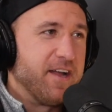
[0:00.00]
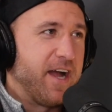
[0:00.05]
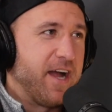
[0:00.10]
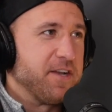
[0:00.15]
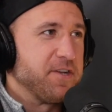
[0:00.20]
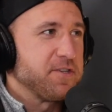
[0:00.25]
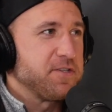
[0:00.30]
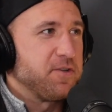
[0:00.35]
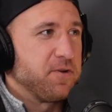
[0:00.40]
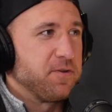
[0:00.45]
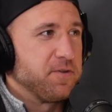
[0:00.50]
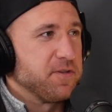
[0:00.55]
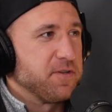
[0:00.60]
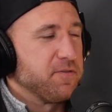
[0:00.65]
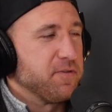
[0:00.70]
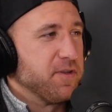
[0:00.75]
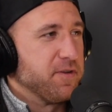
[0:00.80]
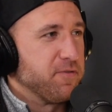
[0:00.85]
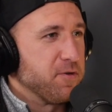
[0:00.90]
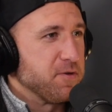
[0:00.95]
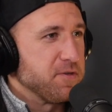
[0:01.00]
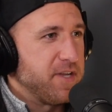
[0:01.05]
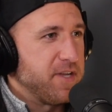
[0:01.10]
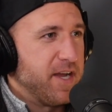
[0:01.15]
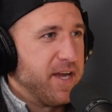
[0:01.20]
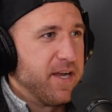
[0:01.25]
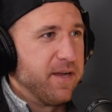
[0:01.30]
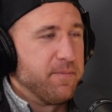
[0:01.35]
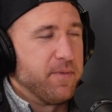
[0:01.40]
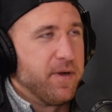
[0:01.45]
I just learned this for the first
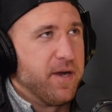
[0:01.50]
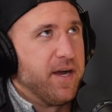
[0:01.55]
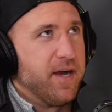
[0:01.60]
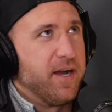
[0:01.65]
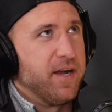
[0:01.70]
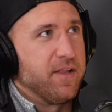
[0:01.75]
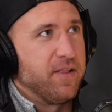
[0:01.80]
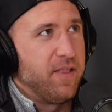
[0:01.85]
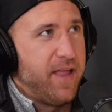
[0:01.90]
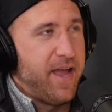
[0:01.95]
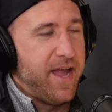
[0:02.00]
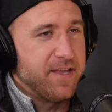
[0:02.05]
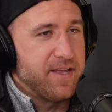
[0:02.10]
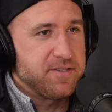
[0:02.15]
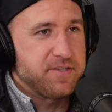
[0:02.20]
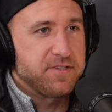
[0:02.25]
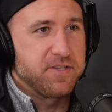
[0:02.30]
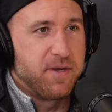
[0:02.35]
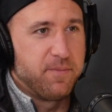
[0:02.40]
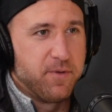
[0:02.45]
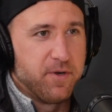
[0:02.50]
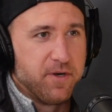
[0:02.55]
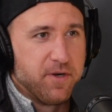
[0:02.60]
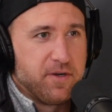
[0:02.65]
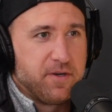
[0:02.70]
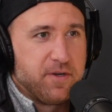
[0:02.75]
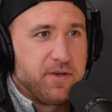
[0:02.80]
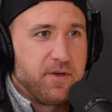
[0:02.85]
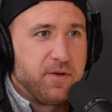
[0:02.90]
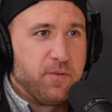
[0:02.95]
time last
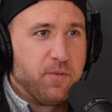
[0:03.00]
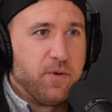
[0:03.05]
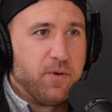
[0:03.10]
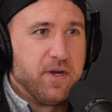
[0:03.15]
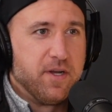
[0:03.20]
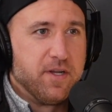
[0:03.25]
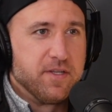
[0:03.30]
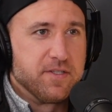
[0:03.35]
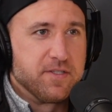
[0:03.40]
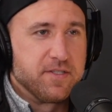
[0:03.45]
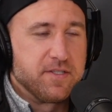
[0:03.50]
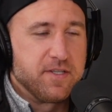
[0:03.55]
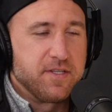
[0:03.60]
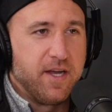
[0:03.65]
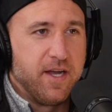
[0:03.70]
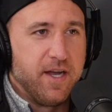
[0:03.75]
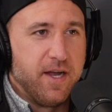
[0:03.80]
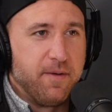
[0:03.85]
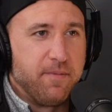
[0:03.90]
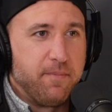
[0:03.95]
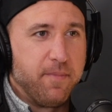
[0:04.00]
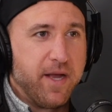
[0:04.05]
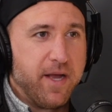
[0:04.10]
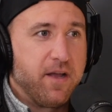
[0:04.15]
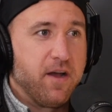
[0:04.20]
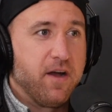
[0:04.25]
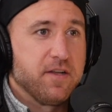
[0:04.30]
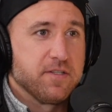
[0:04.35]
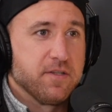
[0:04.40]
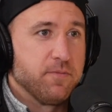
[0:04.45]
summer. Was my
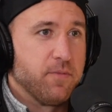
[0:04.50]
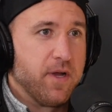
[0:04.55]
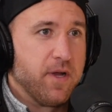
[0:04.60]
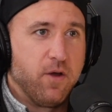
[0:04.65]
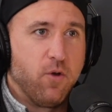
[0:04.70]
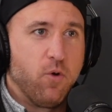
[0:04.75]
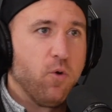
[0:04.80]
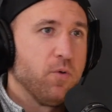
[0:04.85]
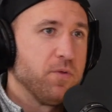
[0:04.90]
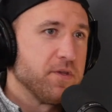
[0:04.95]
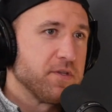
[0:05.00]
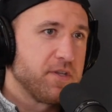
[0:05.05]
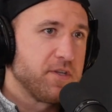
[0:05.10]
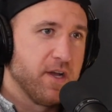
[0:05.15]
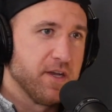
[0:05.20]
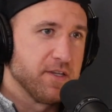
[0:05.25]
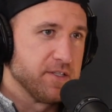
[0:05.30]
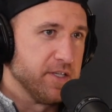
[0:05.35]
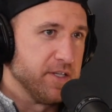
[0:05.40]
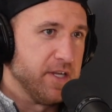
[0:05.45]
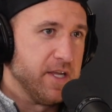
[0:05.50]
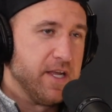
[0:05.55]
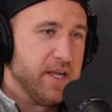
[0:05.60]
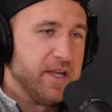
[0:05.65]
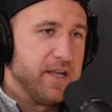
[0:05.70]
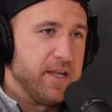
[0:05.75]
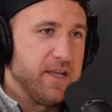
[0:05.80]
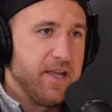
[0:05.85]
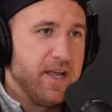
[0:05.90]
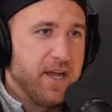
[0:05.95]
cousin, my oldest cousin.
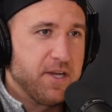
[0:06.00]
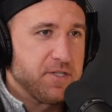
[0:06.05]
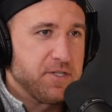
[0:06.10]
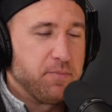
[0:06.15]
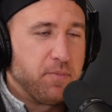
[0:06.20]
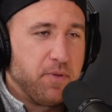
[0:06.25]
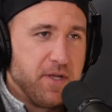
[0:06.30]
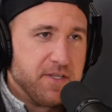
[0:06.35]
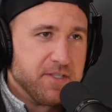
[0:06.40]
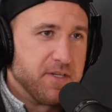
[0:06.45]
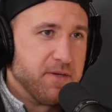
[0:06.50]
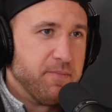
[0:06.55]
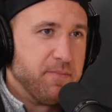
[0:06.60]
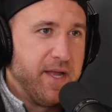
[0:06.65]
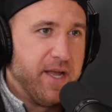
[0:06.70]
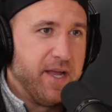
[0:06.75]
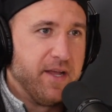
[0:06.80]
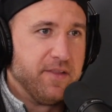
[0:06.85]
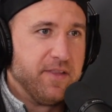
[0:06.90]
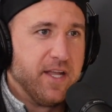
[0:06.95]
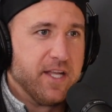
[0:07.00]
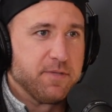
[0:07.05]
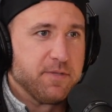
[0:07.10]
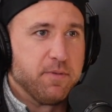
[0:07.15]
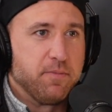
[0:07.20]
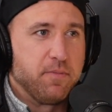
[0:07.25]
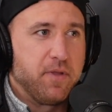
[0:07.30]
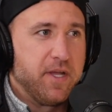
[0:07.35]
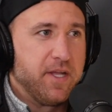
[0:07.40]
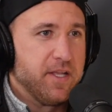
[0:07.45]
He actually plays in a band that's
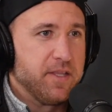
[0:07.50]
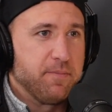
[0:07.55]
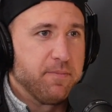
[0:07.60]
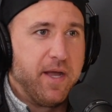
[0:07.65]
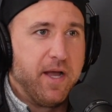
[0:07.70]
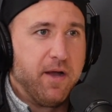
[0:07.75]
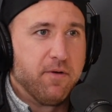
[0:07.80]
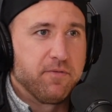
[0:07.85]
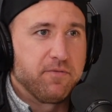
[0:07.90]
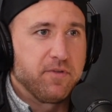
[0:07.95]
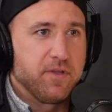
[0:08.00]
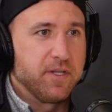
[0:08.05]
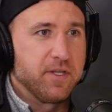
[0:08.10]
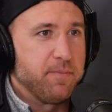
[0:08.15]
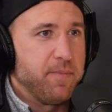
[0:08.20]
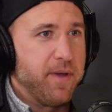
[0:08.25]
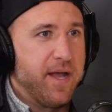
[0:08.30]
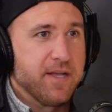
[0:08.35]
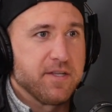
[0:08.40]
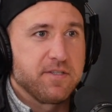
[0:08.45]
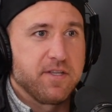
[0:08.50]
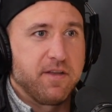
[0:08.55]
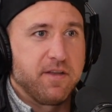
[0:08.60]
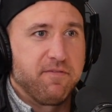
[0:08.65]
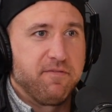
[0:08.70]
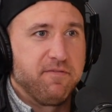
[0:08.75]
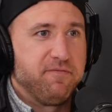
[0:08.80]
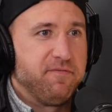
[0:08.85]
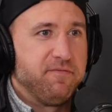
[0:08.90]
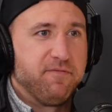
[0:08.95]
been playing at the Pound for the past
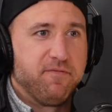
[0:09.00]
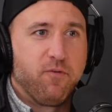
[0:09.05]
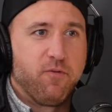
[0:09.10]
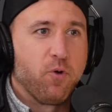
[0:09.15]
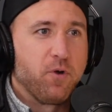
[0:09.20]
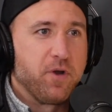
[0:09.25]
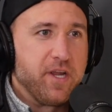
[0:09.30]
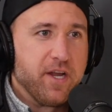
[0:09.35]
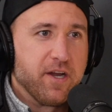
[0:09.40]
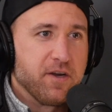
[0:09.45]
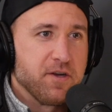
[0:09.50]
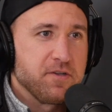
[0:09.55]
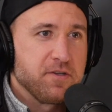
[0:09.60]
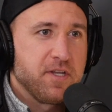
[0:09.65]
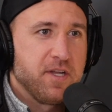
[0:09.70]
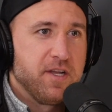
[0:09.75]
4 years.